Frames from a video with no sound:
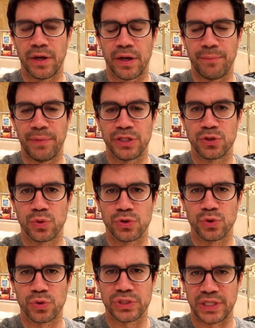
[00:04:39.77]
mentor,
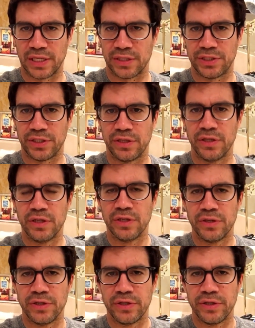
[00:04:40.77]
Joel Salatin,
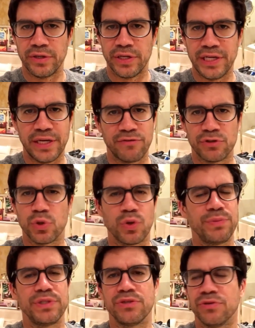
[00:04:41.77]
he never told
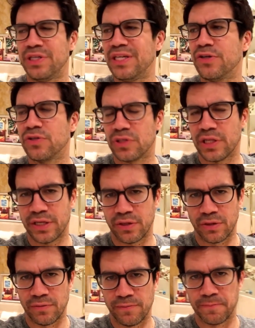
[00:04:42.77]
me till years later.
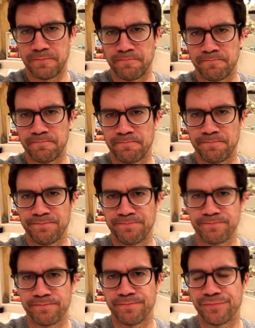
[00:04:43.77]

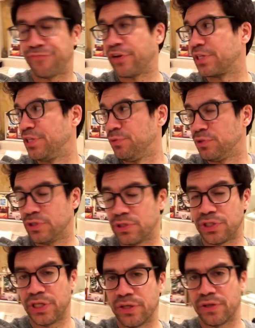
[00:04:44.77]
In fact, he was
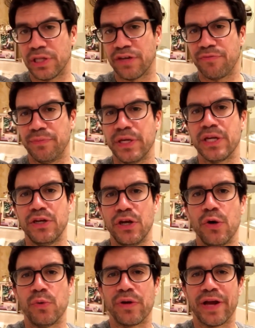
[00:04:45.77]
just here and left me a
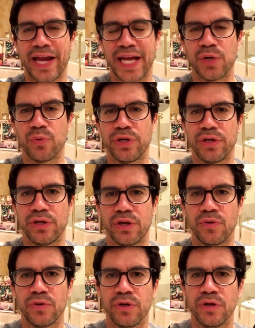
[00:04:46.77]
note, handwritten
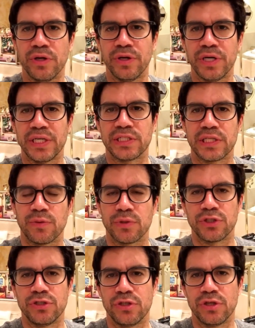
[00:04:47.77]
note. He said, I
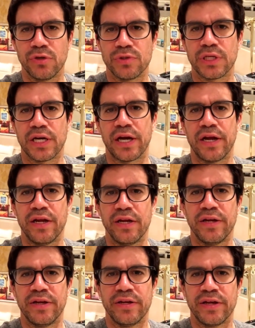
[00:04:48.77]
want you to know, Tai,
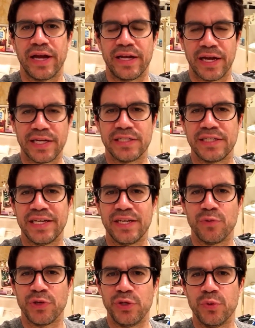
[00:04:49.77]
at
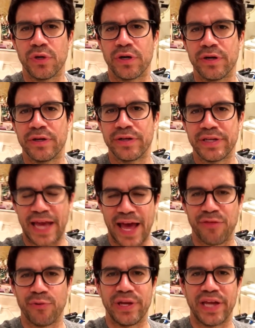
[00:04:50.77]
19, when you were
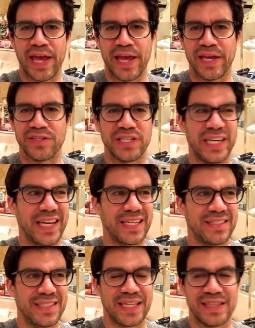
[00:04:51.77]
gathering eggs, he
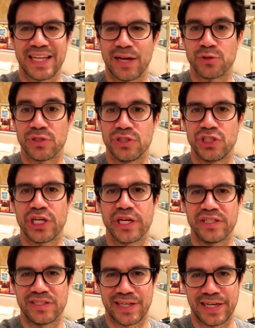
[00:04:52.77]
had 10,000
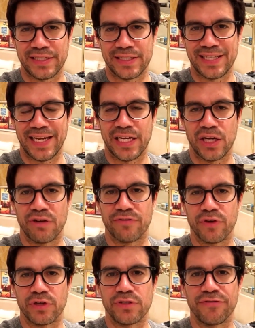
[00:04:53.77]
chickens I had to take care of
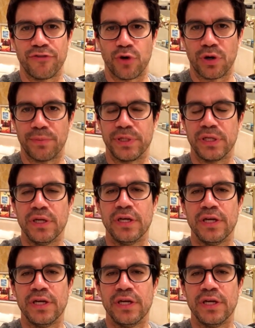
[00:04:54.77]
on his farm